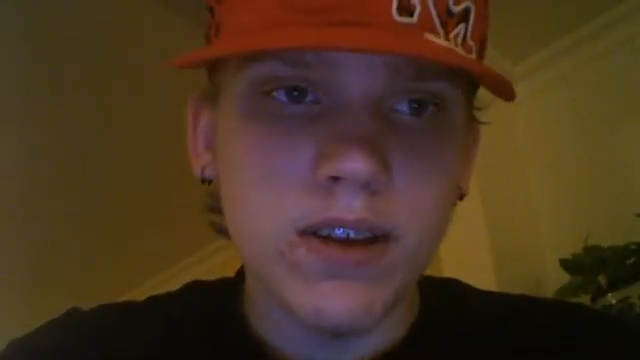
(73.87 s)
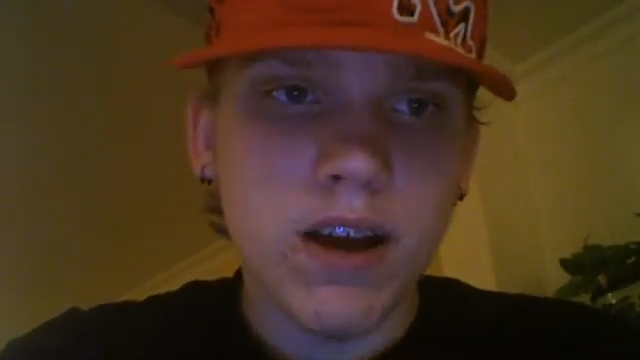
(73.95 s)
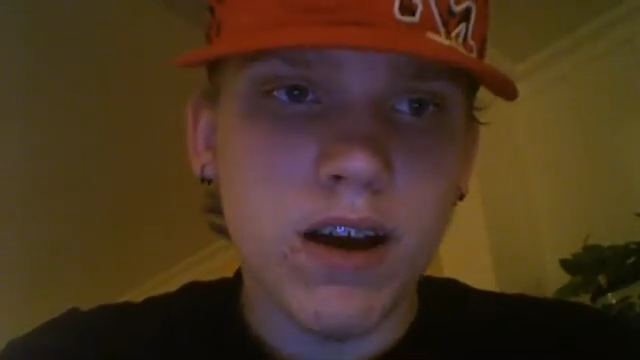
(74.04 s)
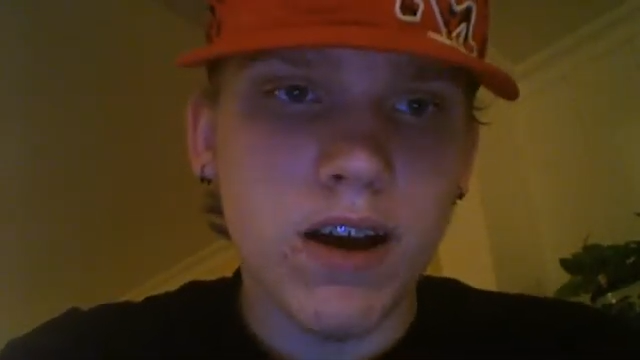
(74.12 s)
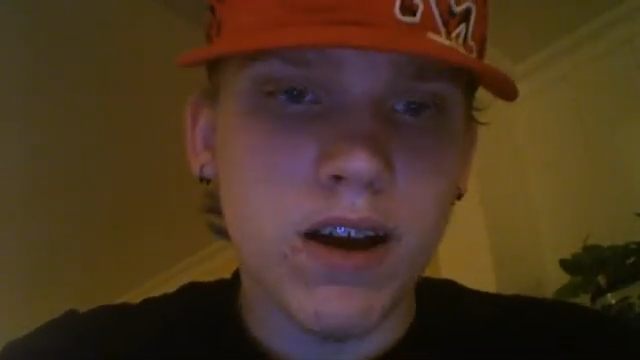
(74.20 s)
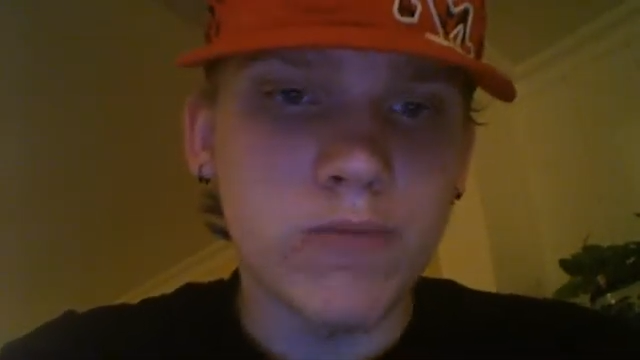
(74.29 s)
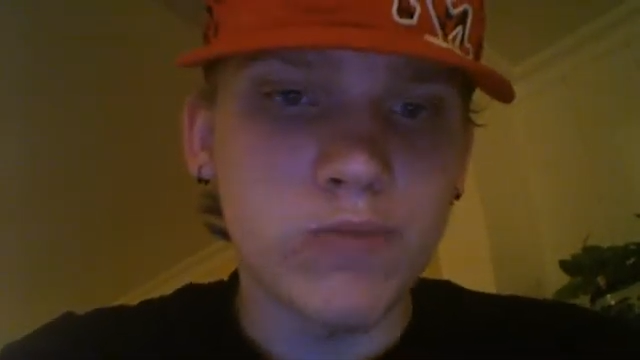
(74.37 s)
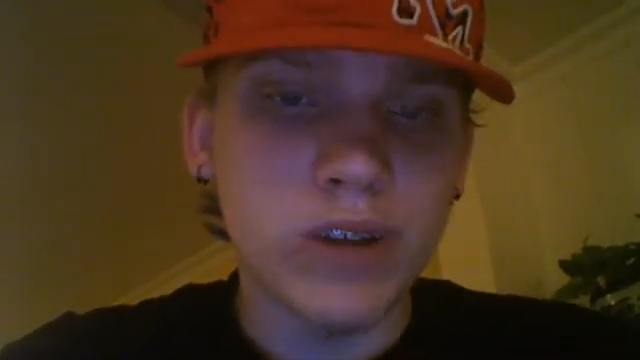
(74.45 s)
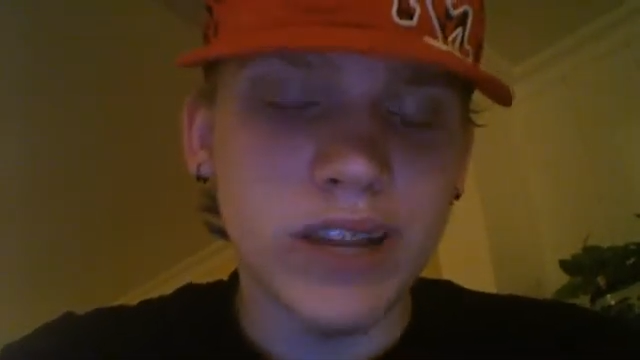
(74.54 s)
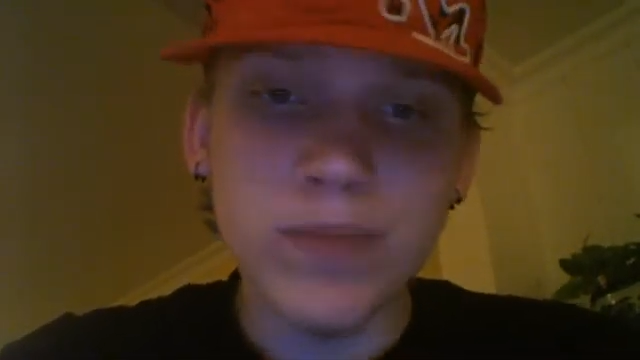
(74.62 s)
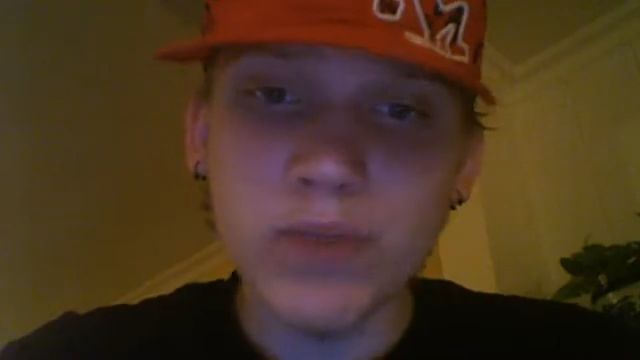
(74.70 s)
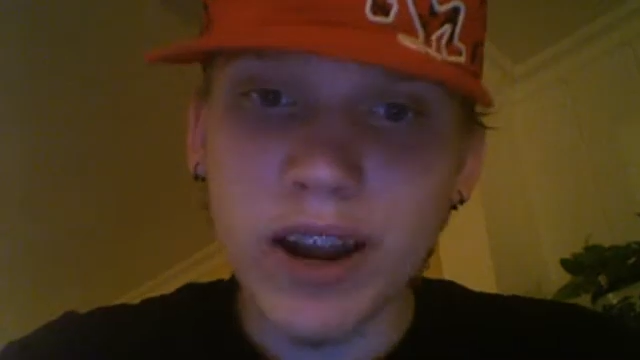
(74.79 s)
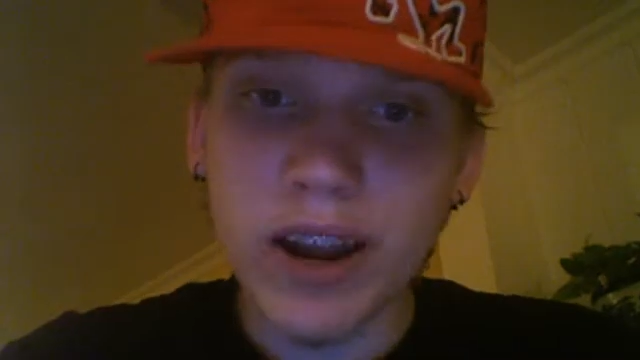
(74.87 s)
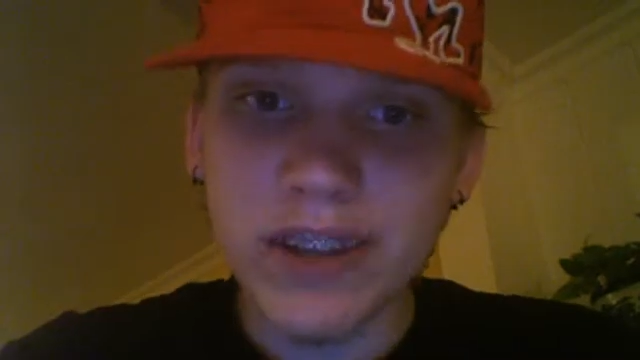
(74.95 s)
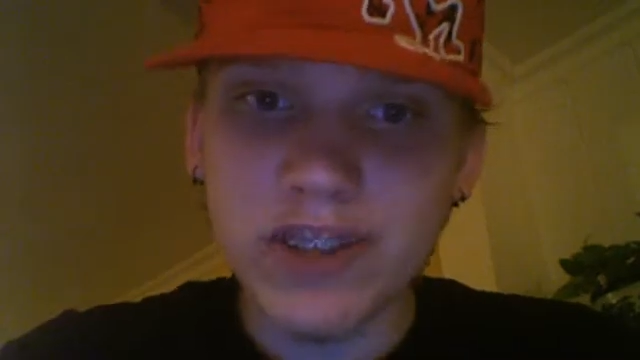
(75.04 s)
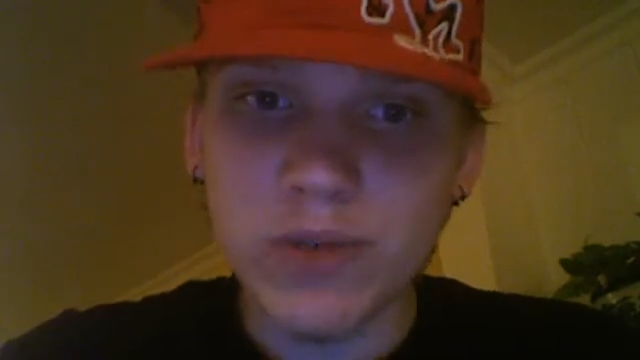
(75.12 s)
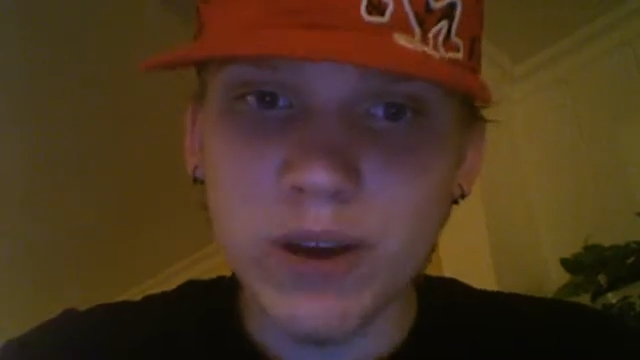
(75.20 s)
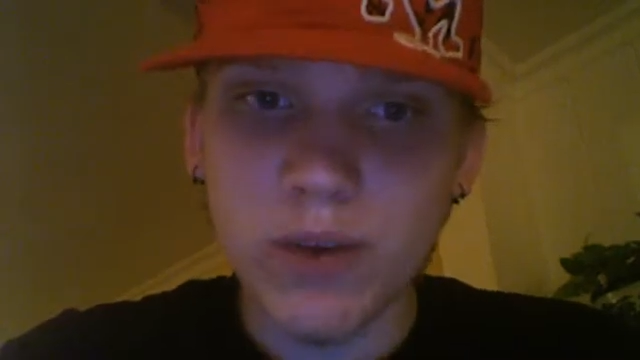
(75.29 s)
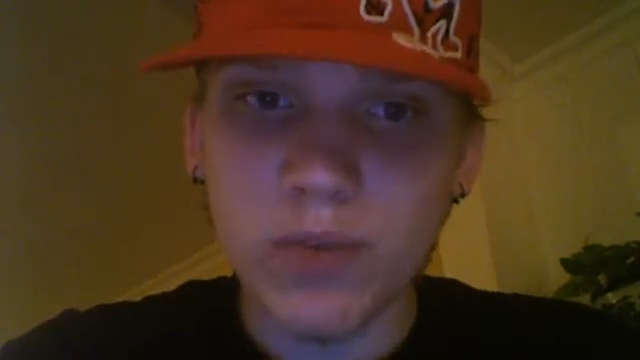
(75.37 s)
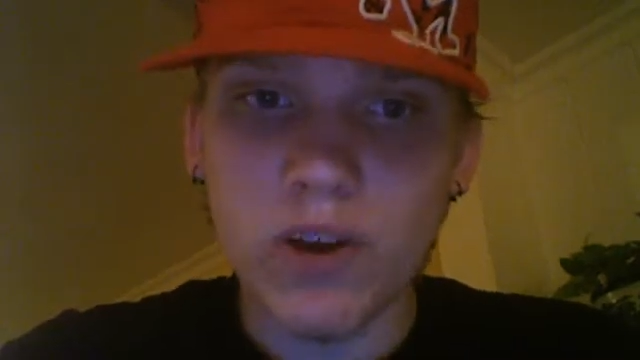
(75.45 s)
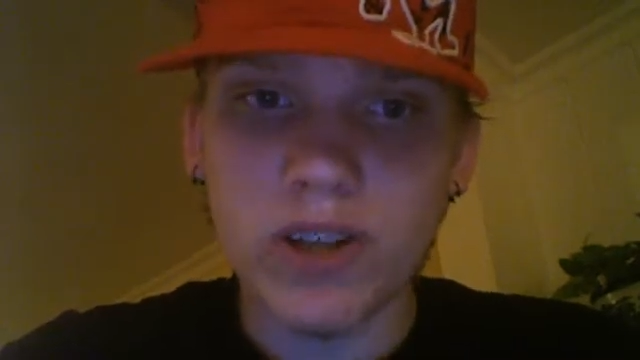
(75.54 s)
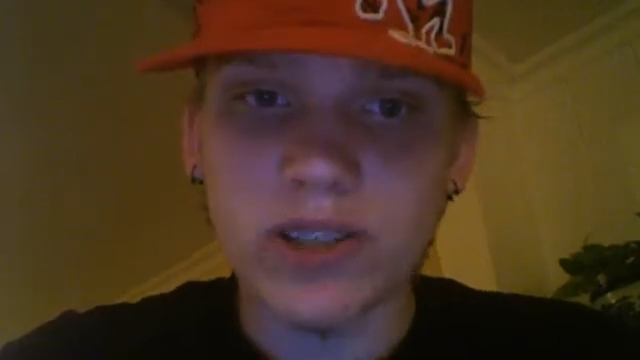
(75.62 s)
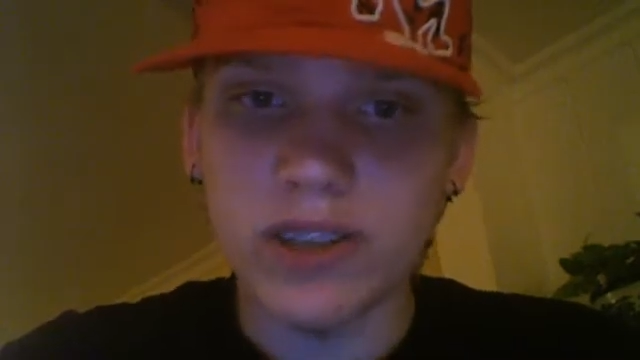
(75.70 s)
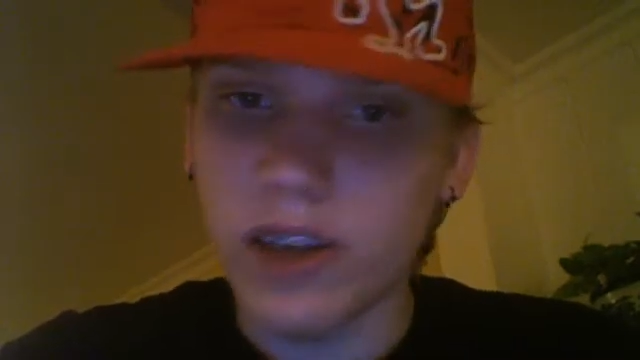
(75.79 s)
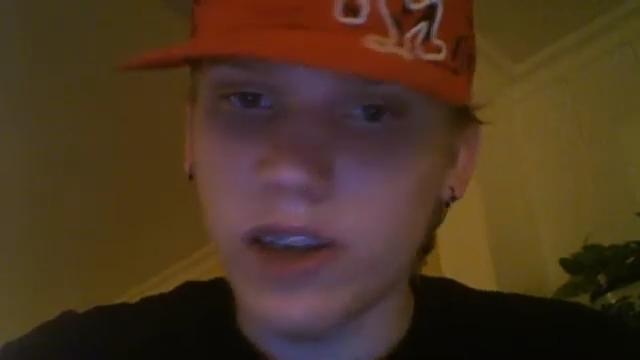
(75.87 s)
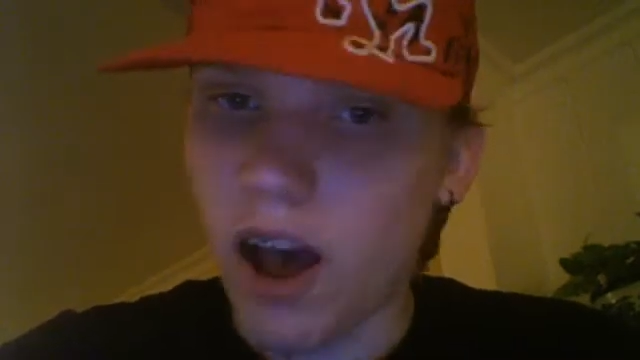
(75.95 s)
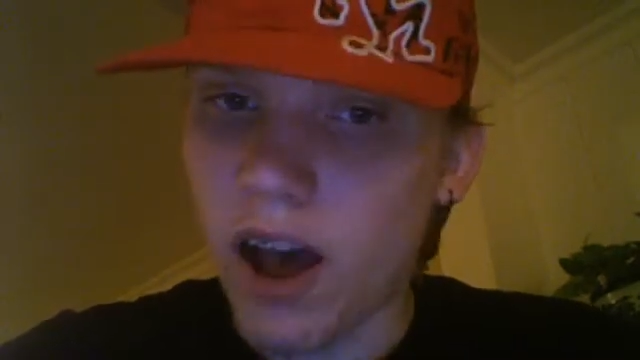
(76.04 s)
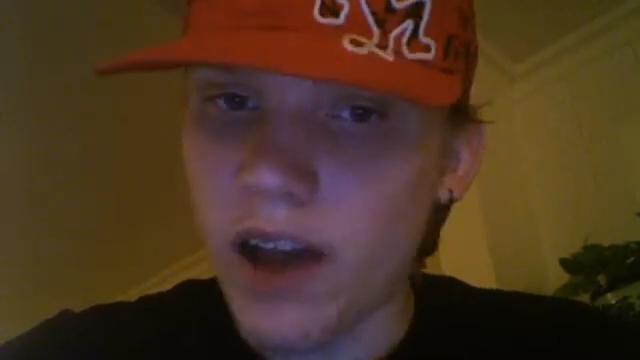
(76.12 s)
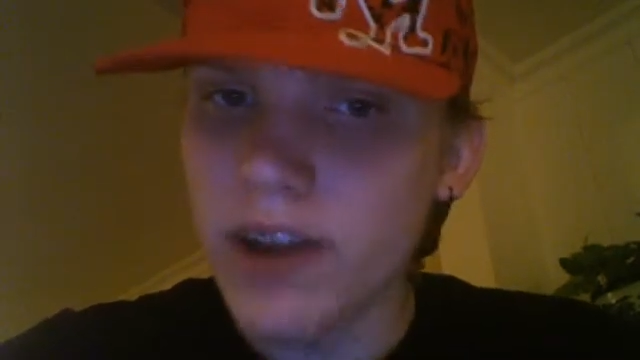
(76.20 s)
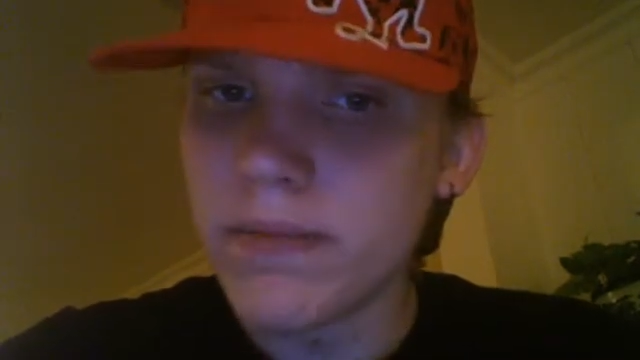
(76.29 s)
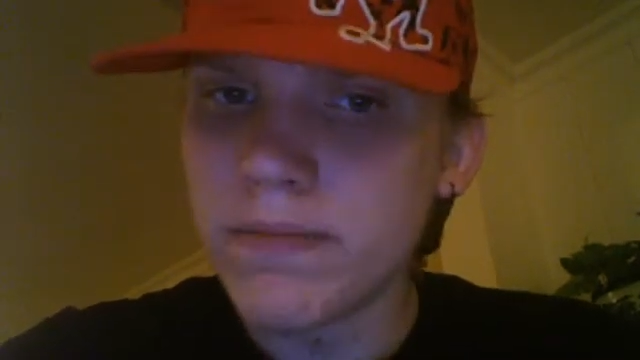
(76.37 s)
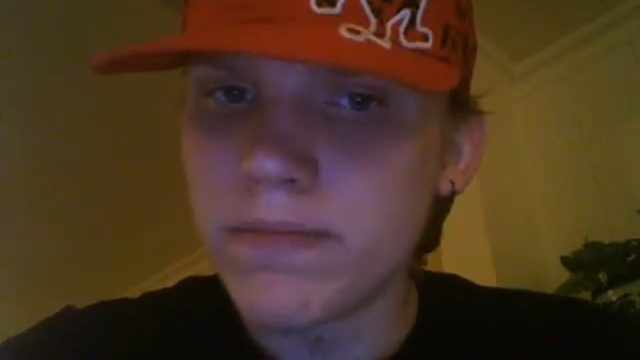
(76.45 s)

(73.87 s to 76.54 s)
What he brought into it was God.